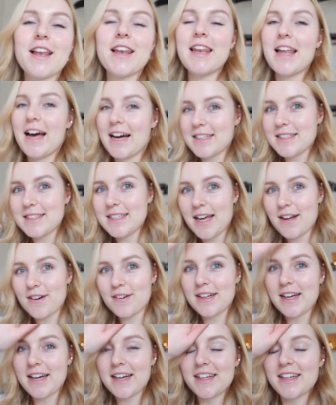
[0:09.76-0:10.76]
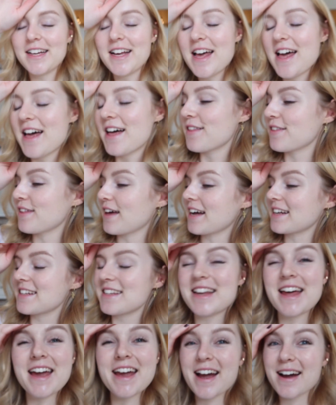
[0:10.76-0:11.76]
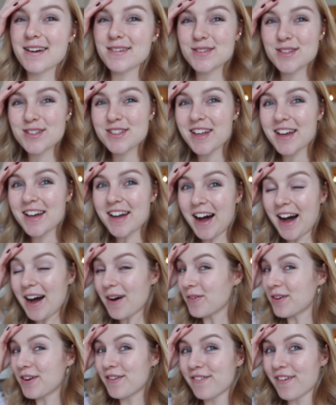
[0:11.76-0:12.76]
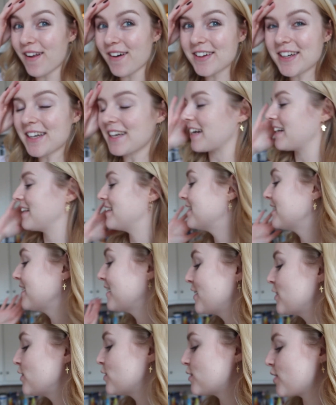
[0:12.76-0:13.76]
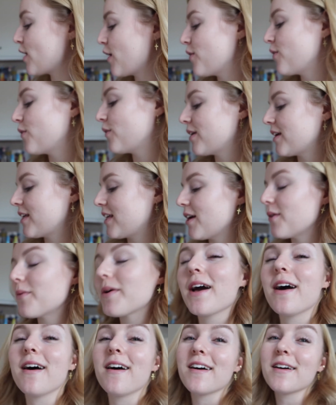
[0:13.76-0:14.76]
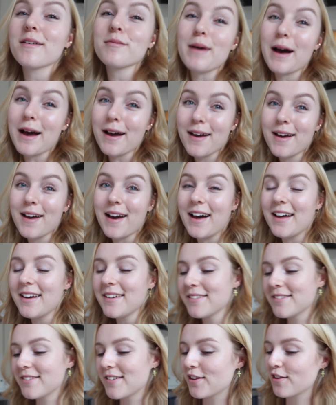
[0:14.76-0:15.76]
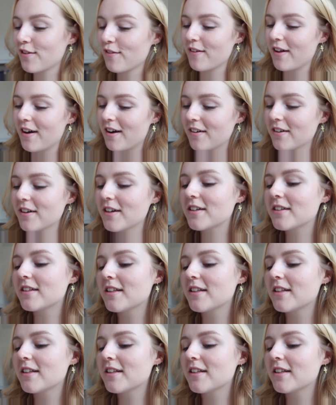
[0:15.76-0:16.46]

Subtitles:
last Saturday that today I was just like, I want to vlog again. So here we are, back again, another vlog.